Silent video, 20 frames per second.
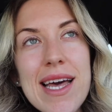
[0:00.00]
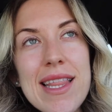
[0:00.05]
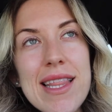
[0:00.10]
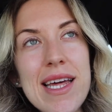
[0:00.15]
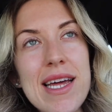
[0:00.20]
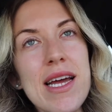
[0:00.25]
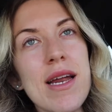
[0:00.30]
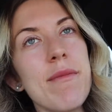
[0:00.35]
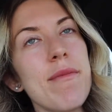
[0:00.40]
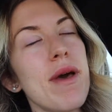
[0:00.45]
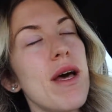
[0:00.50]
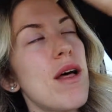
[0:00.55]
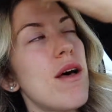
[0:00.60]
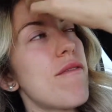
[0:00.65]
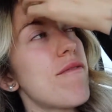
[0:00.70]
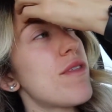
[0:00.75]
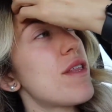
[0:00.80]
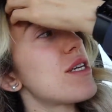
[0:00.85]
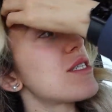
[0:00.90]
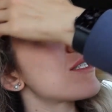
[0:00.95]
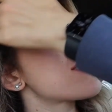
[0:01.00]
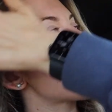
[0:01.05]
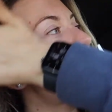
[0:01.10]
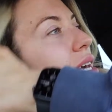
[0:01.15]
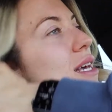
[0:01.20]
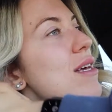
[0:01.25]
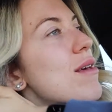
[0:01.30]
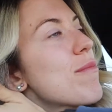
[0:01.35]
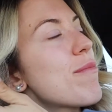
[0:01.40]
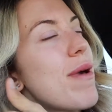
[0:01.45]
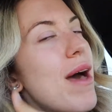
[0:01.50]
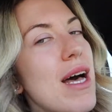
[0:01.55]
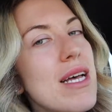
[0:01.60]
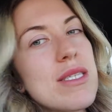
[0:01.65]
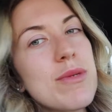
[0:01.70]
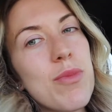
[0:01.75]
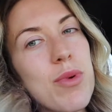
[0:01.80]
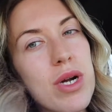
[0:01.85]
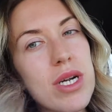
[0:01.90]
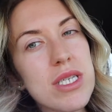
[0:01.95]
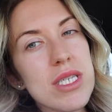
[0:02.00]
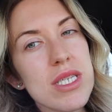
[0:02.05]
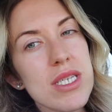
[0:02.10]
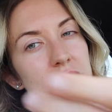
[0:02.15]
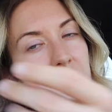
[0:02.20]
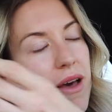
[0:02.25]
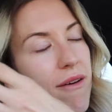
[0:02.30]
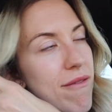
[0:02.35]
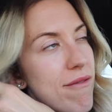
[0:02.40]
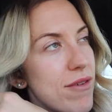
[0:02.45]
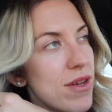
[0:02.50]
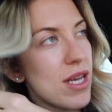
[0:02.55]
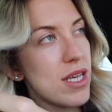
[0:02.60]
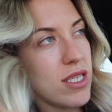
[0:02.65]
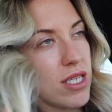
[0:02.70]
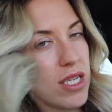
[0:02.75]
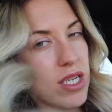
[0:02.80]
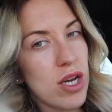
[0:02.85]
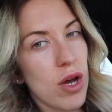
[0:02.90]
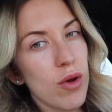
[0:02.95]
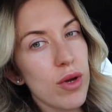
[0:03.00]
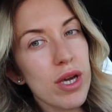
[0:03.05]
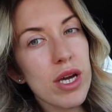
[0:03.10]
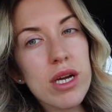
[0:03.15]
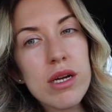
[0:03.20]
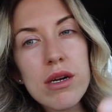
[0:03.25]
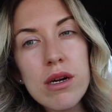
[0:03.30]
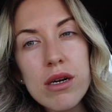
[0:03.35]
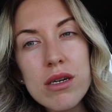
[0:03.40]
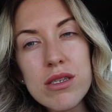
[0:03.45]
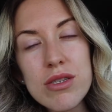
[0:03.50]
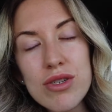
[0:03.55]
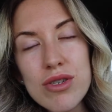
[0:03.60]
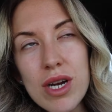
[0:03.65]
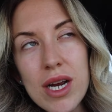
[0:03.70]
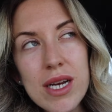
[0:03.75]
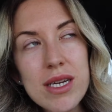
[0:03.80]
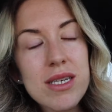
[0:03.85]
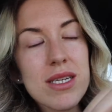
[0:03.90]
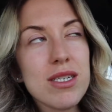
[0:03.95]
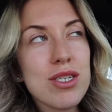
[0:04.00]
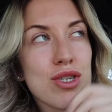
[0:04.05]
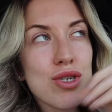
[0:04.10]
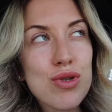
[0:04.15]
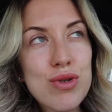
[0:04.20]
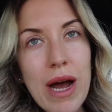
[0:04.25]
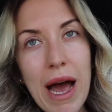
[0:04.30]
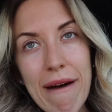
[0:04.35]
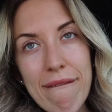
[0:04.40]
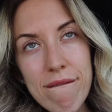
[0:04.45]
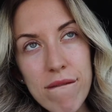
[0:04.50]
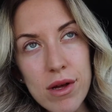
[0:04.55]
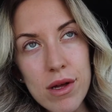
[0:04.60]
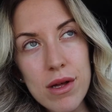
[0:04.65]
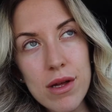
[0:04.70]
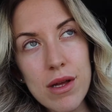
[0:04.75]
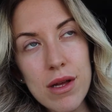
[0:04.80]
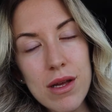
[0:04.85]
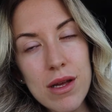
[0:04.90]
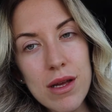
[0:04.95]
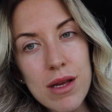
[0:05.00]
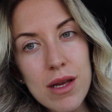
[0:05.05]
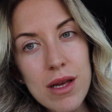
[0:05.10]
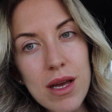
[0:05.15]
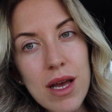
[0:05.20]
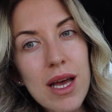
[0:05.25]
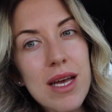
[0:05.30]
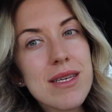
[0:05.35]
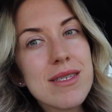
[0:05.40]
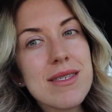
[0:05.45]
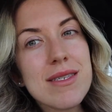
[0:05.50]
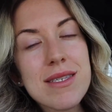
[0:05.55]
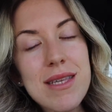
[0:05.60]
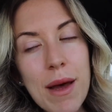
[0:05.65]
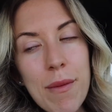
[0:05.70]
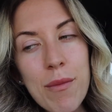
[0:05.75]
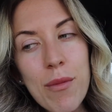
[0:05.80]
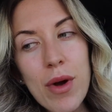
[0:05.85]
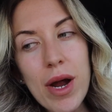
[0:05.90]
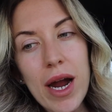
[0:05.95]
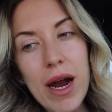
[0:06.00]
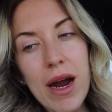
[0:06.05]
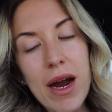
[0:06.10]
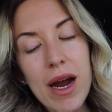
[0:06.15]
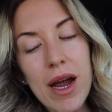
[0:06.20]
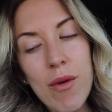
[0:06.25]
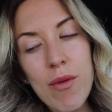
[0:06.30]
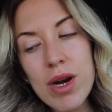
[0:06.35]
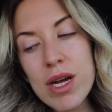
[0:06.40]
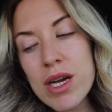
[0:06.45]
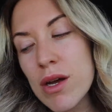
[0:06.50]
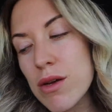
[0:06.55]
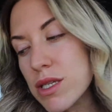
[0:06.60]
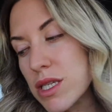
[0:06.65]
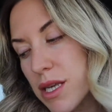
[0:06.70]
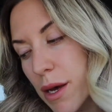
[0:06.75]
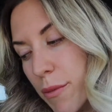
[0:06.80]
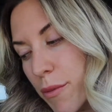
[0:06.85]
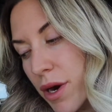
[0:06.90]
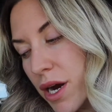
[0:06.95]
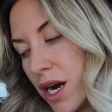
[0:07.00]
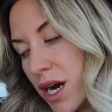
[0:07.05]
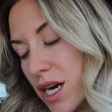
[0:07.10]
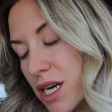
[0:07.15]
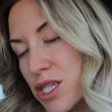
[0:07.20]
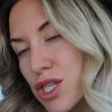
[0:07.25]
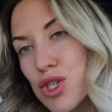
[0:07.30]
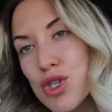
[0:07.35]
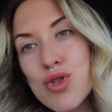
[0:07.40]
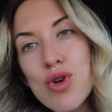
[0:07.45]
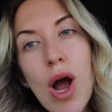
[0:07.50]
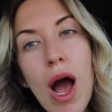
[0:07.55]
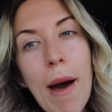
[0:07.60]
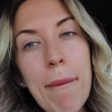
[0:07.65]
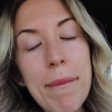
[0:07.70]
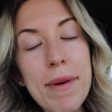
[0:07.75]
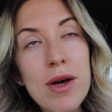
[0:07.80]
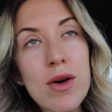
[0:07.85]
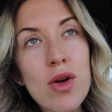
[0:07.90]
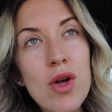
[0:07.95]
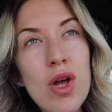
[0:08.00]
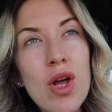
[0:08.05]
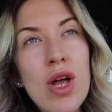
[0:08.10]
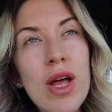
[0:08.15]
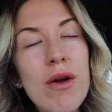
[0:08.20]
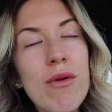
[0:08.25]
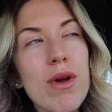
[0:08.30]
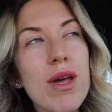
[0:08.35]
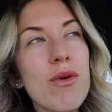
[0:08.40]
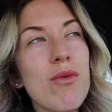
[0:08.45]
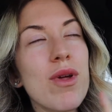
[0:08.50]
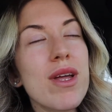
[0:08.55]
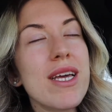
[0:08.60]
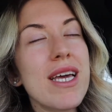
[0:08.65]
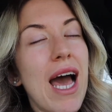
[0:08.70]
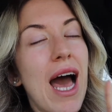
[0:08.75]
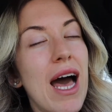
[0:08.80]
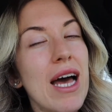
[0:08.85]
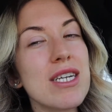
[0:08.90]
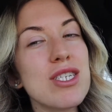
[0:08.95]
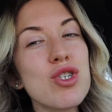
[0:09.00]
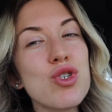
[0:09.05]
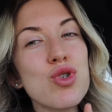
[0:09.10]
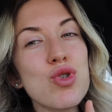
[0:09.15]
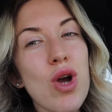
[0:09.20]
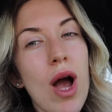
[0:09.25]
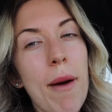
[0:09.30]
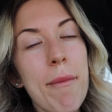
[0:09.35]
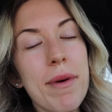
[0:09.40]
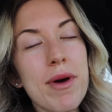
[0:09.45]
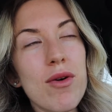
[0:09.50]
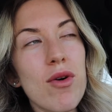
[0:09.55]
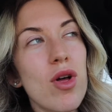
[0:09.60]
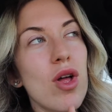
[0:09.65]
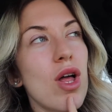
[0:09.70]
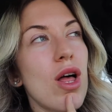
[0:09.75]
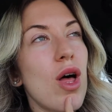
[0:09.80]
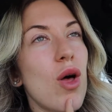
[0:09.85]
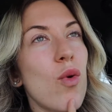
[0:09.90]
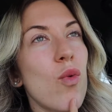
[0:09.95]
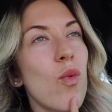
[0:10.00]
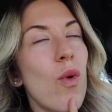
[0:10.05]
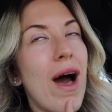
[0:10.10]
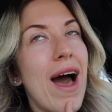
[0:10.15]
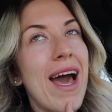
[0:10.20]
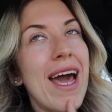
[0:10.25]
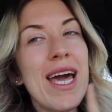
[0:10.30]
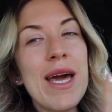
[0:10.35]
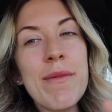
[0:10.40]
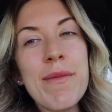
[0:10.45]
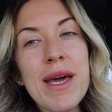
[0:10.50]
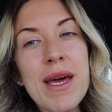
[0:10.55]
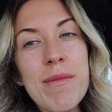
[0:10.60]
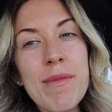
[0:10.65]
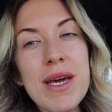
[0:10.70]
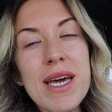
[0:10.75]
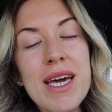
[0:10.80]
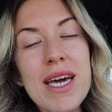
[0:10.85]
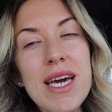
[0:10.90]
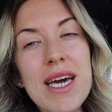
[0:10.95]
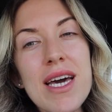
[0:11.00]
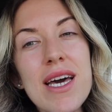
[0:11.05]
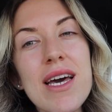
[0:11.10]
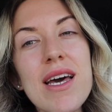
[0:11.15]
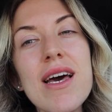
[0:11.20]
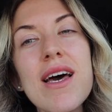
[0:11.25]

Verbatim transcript: i got to mail off this like passport stuff because you know your girl's trying to travel somewhere. I want to go somewhere tropical. I really want, yeah, tropical. Hawaii maybe.